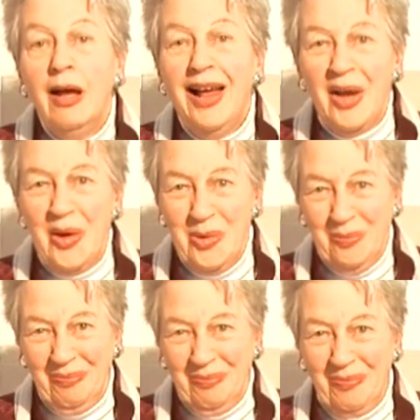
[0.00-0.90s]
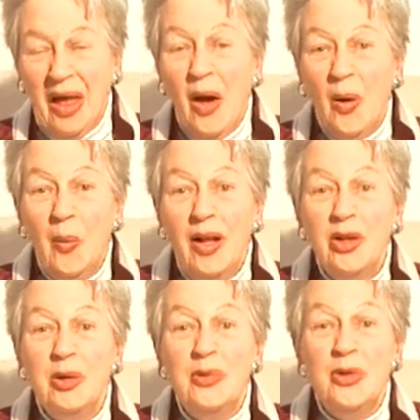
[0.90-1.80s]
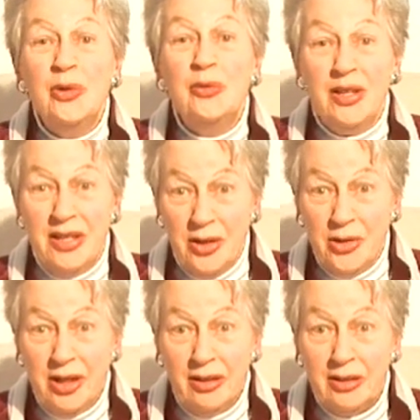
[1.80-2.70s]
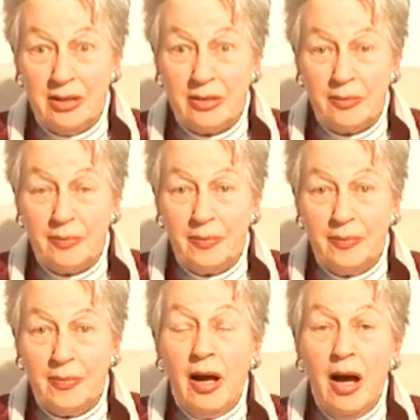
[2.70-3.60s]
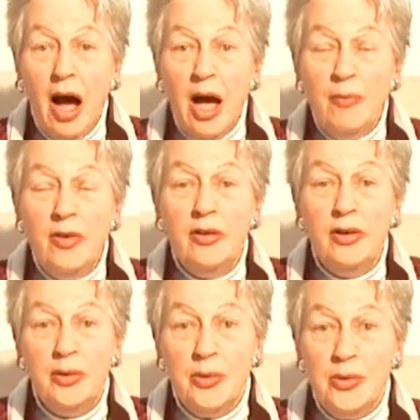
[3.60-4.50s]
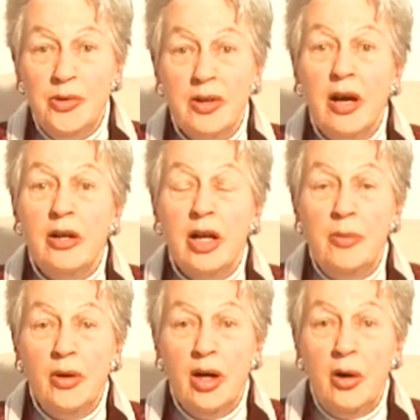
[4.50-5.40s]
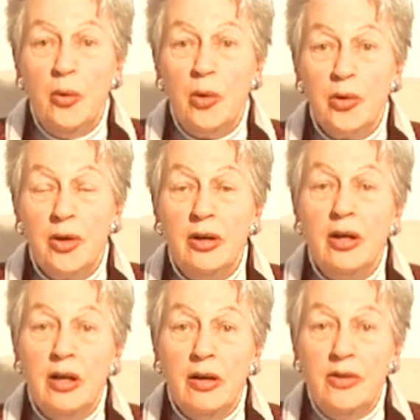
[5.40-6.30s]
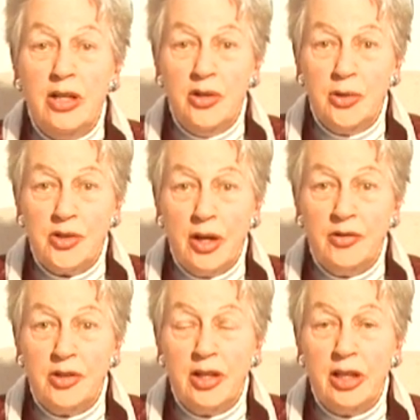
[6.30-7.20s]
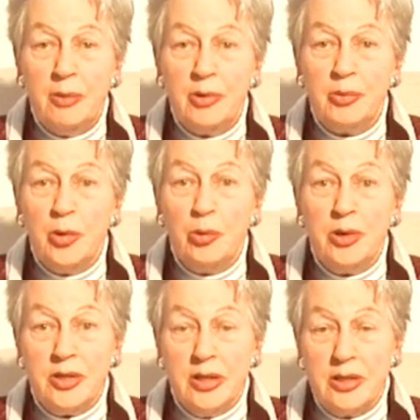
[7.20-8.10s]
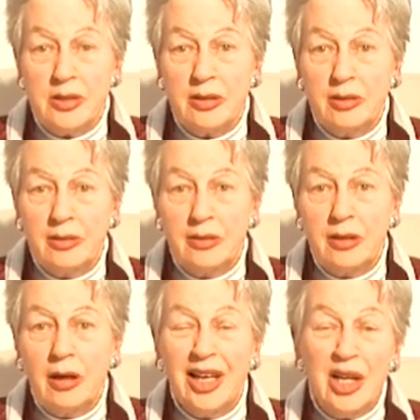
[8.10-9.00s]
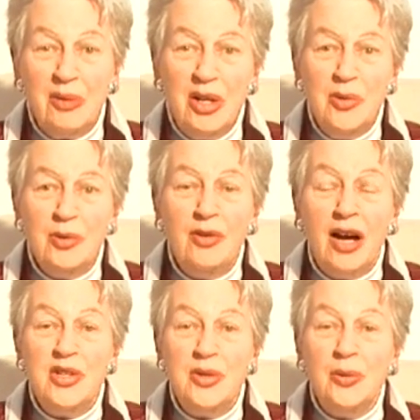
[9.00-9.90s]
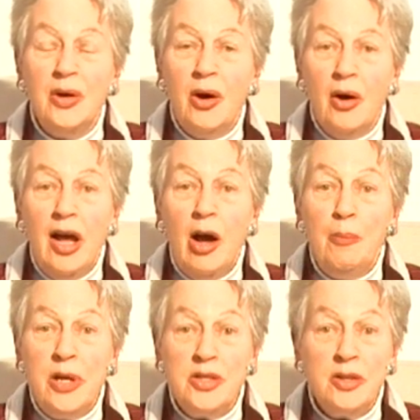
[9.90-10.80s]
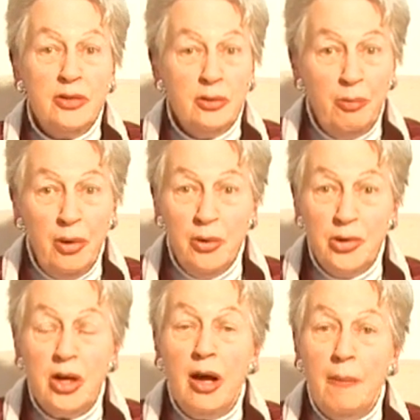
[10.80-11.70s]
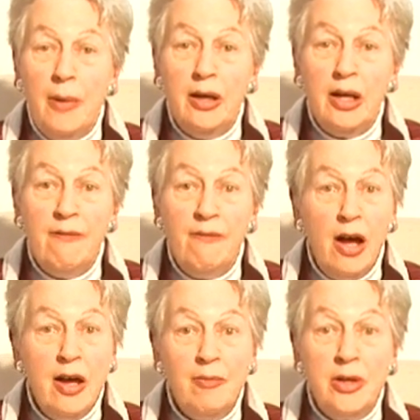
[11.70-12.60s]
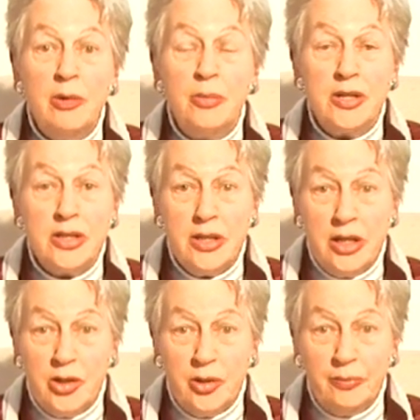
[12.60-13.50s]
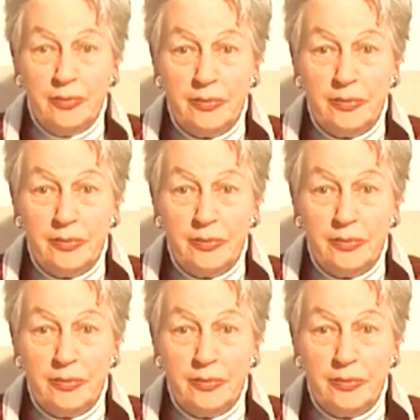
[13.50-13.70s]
Hello, welcome to VideoJug. I'm Vera Hughes and I'm the co-author of Teach Yourself Setting Up a Small Business. And I'm going to advise you on how best to approach making a five minute presentation.